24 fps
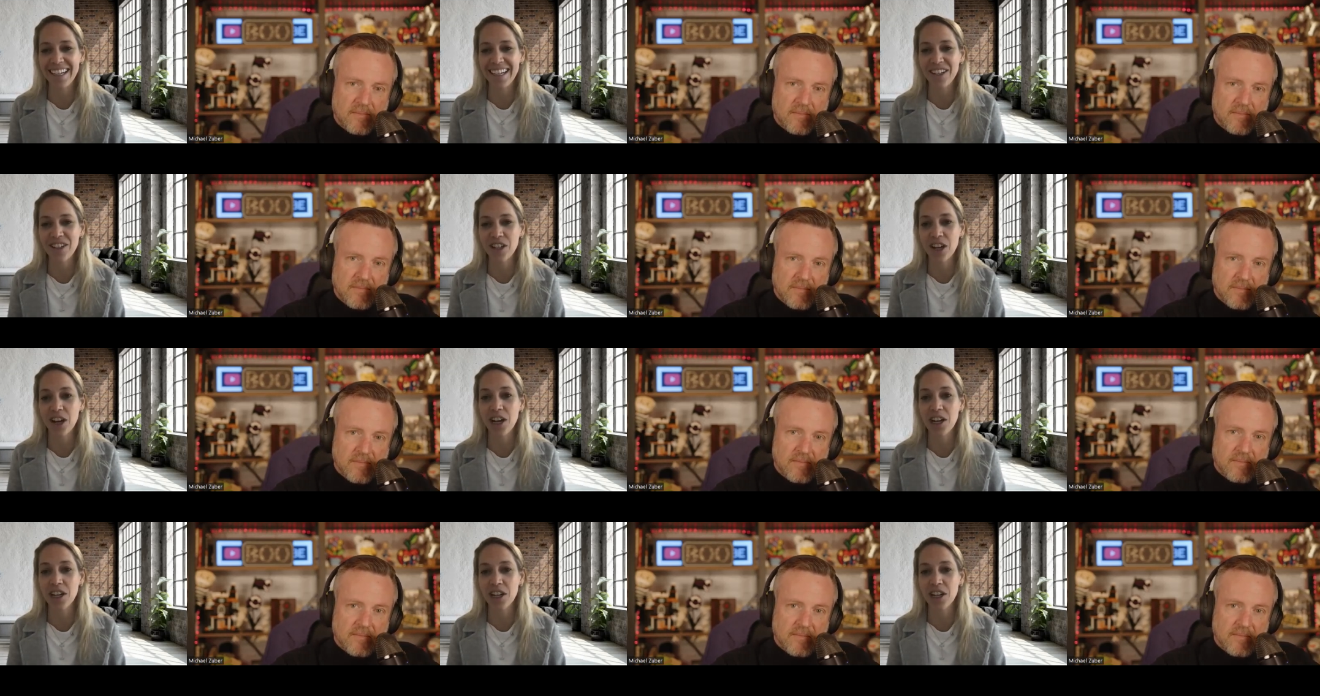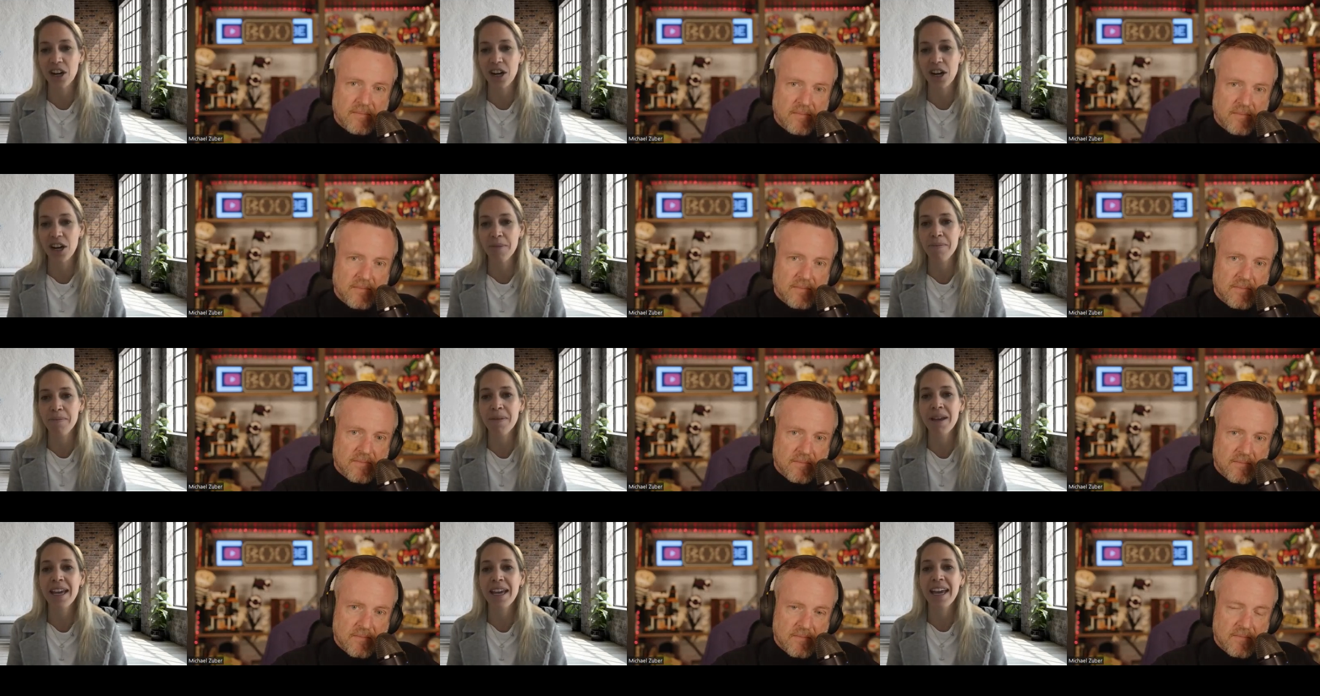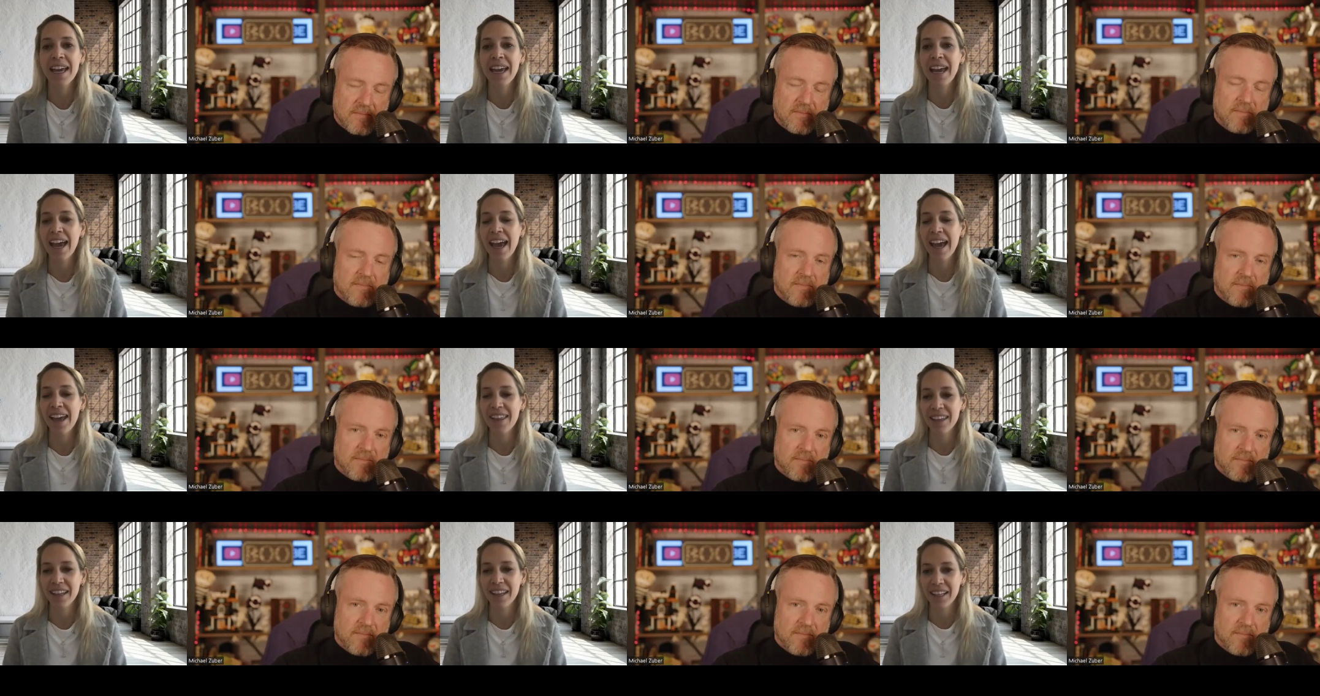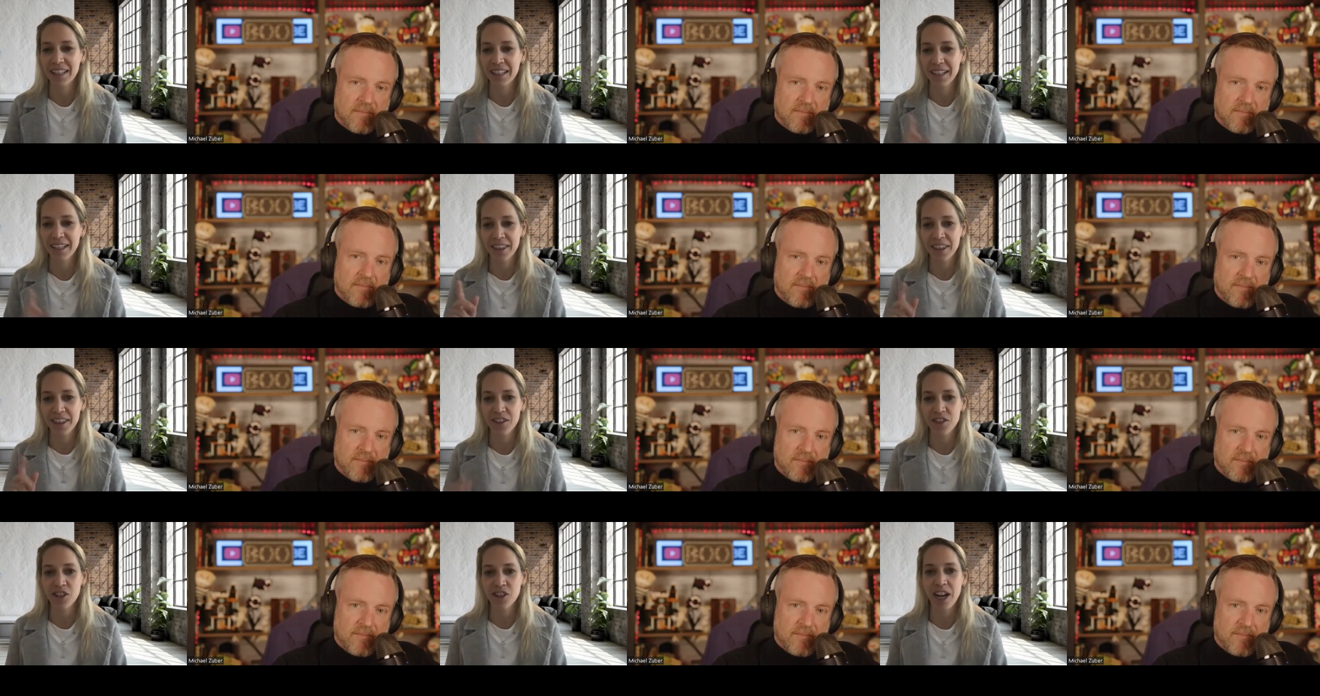Speaker 1: dot com and then click
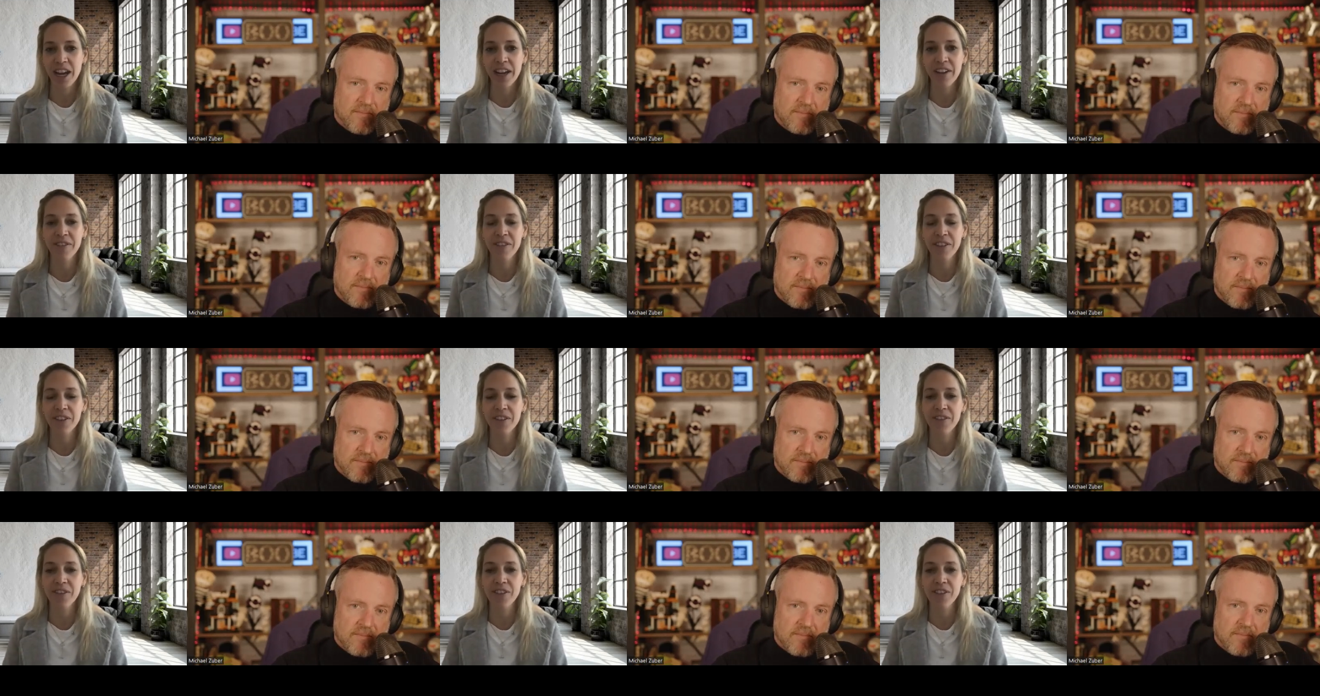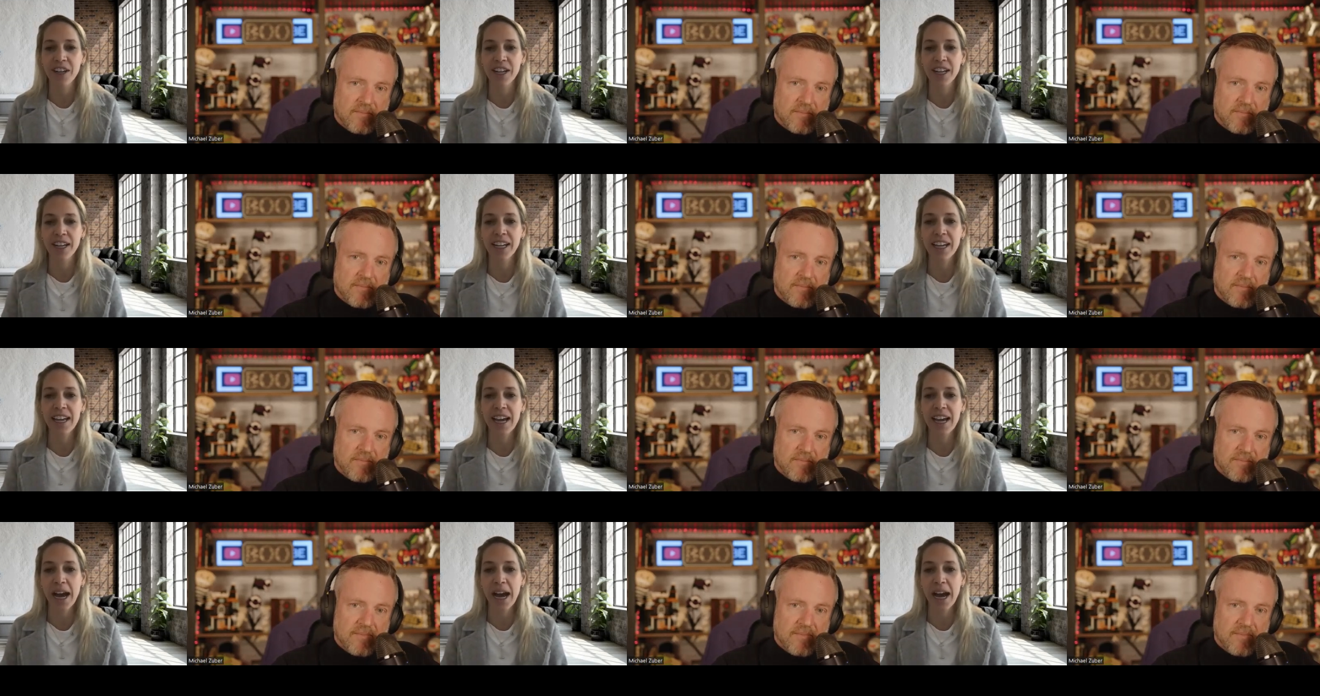the try for free.